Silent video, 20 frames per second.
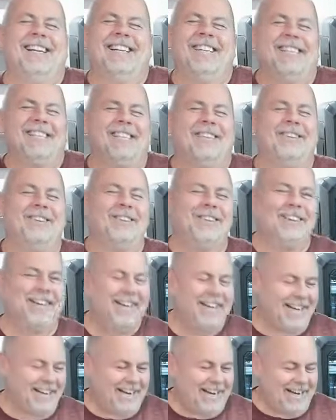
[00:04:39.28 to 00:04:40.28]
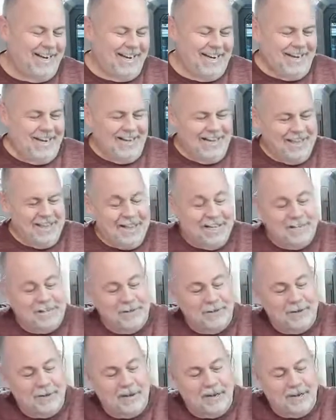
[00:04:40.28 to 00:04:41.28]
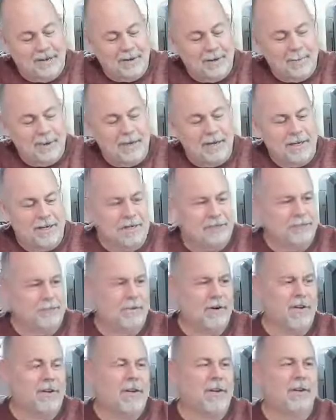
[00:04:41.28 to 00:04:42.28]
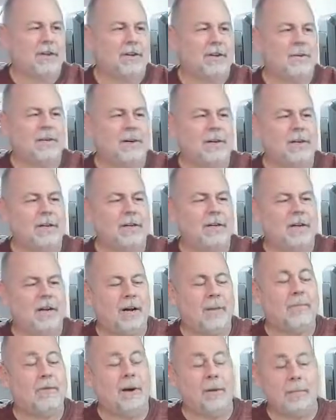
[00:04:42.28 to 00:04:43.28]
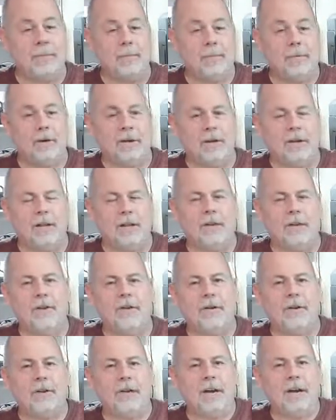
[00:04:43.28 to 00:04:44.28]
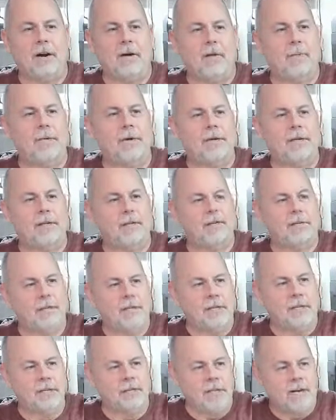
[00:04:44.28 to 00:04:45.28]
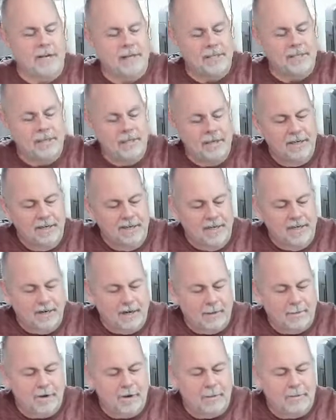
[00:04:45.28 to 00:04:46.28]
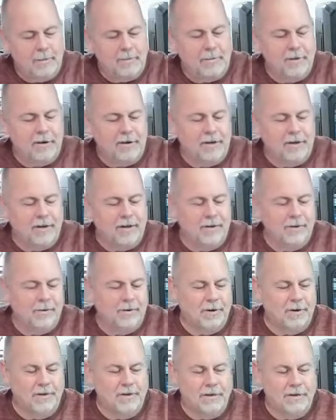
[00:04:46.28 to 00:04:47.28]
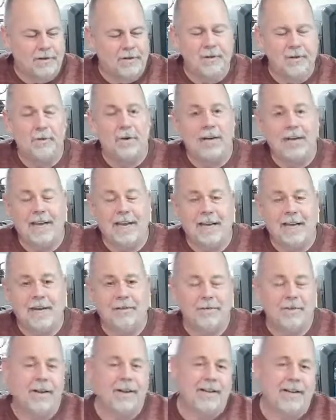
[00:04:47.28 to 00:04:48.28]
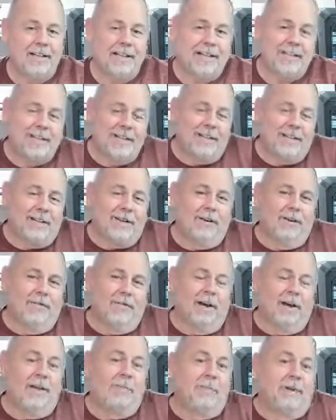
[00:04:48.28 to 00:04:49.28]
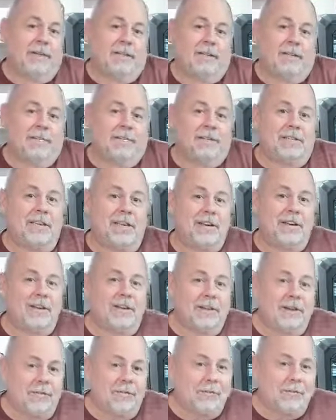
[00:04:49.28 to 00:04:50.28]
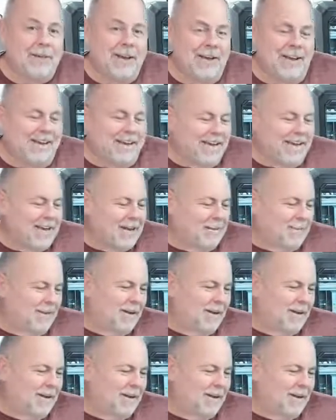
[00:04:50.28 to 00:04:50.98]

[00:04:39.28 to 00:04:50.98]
So that's okay. I may just print another one. I'll probably print another 13-hour prints for these guys. I'll probably print another one and do it again, right? Lesson learned, right? But it's a mistake I'll never make again.